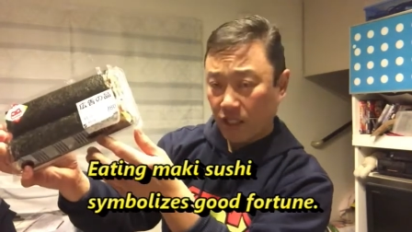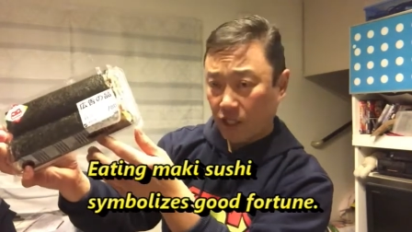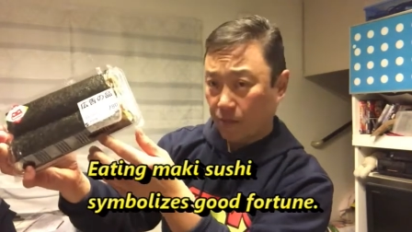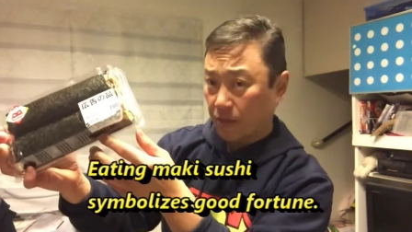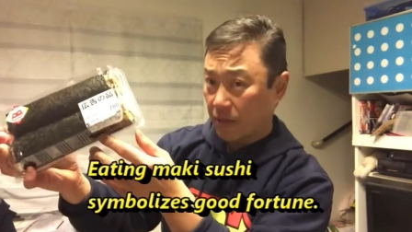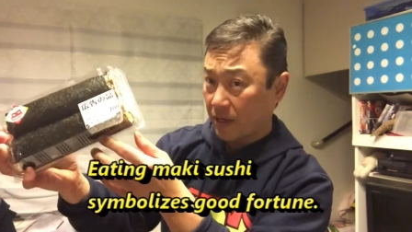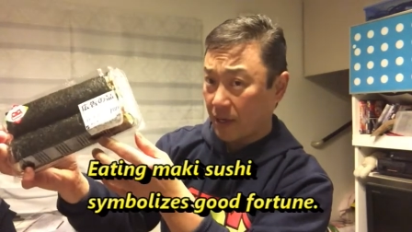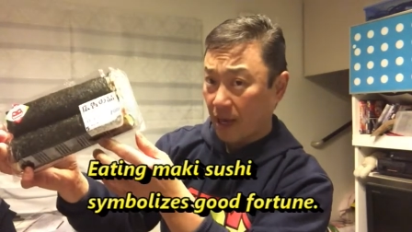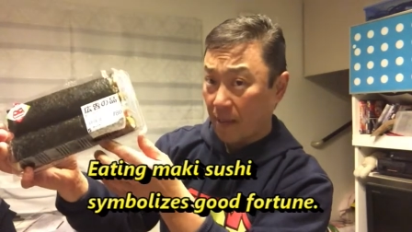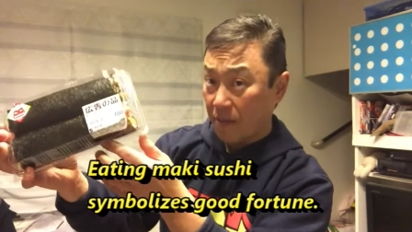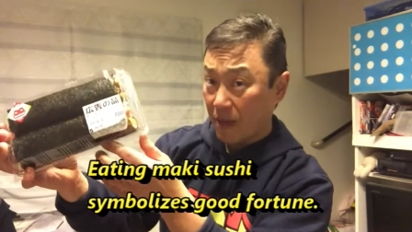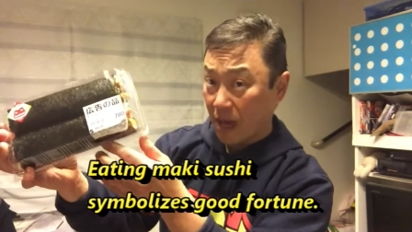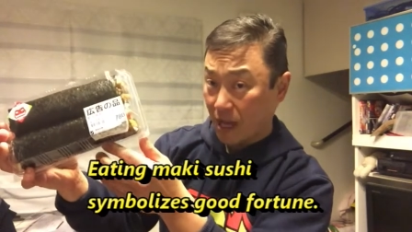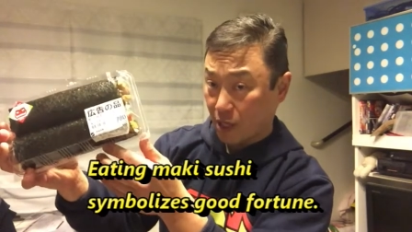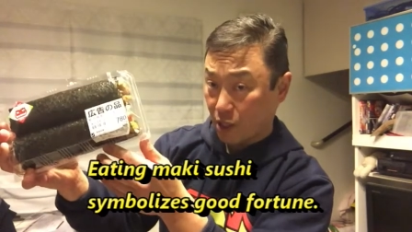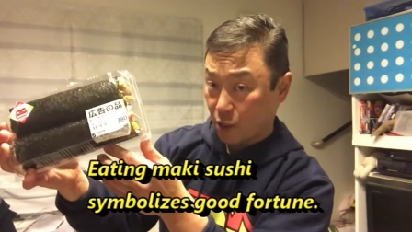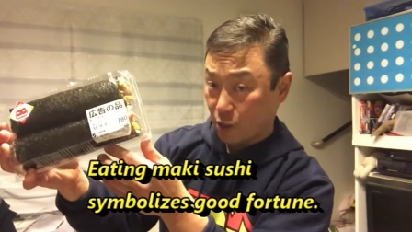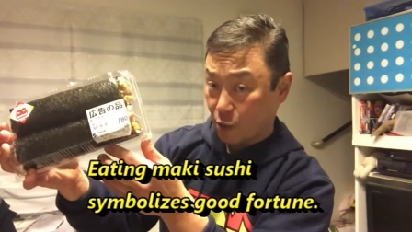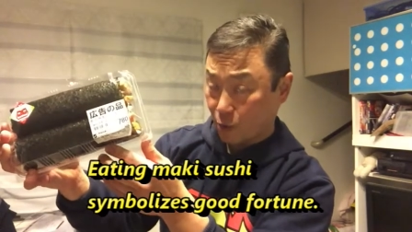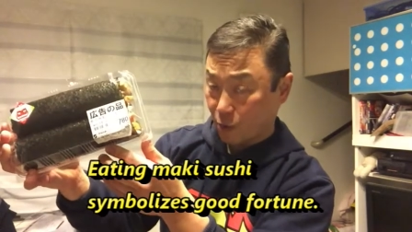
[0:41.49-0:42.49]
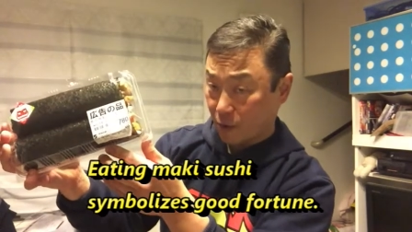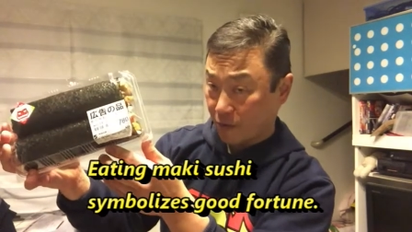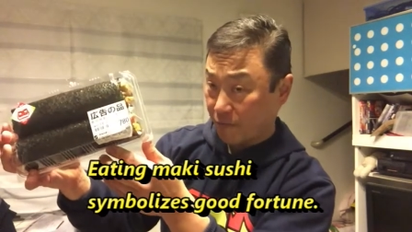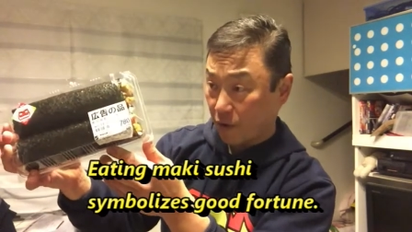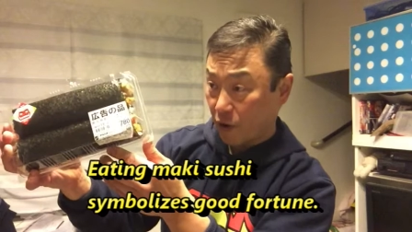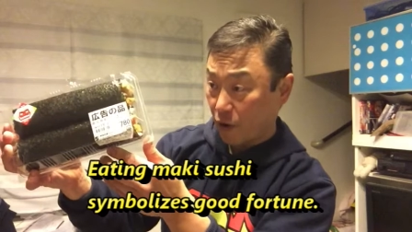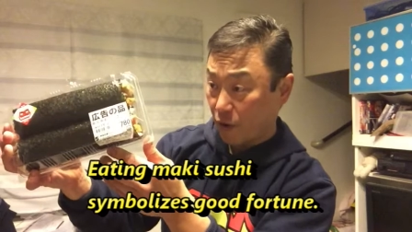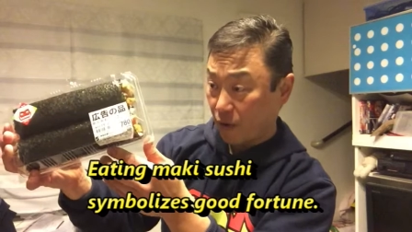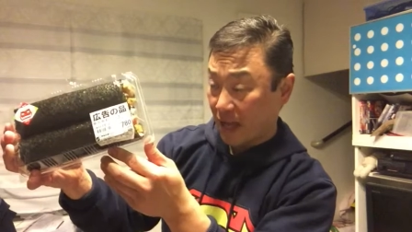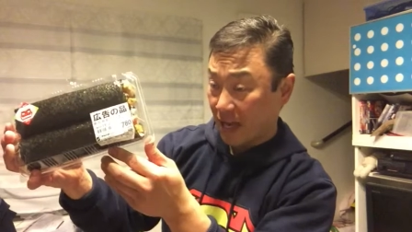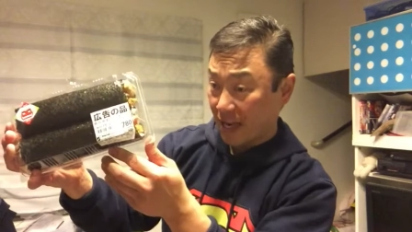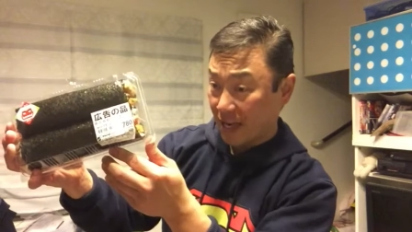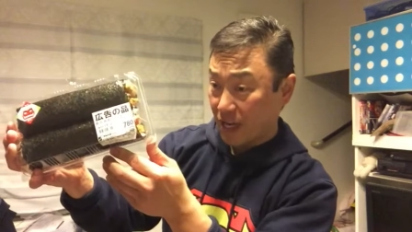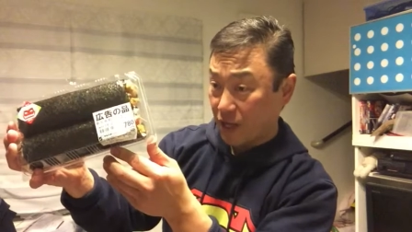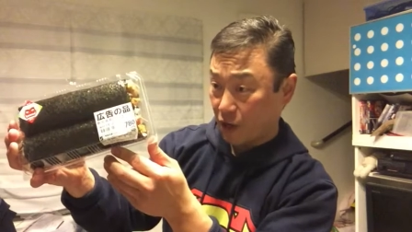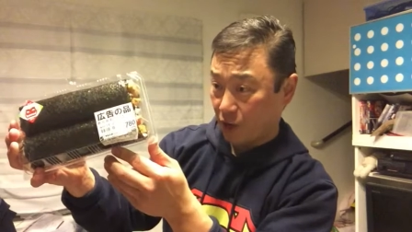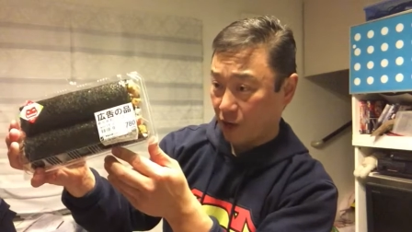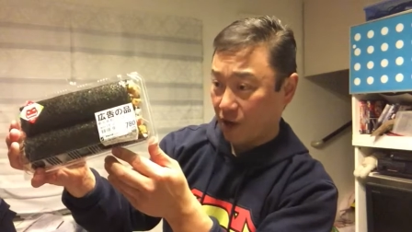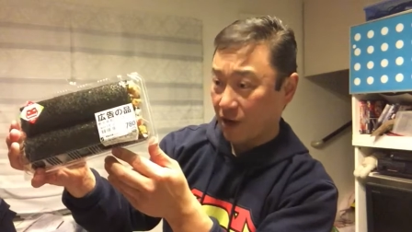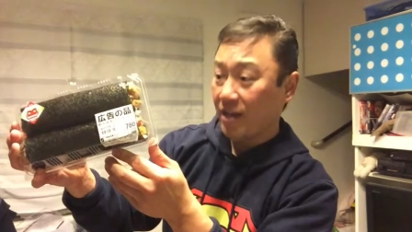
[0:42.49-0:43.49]
but I'm not going to follow that
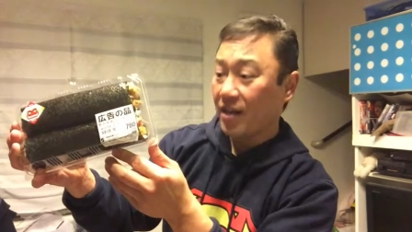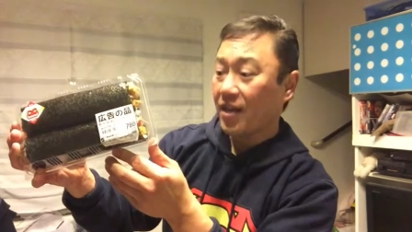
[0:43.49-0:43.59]
either.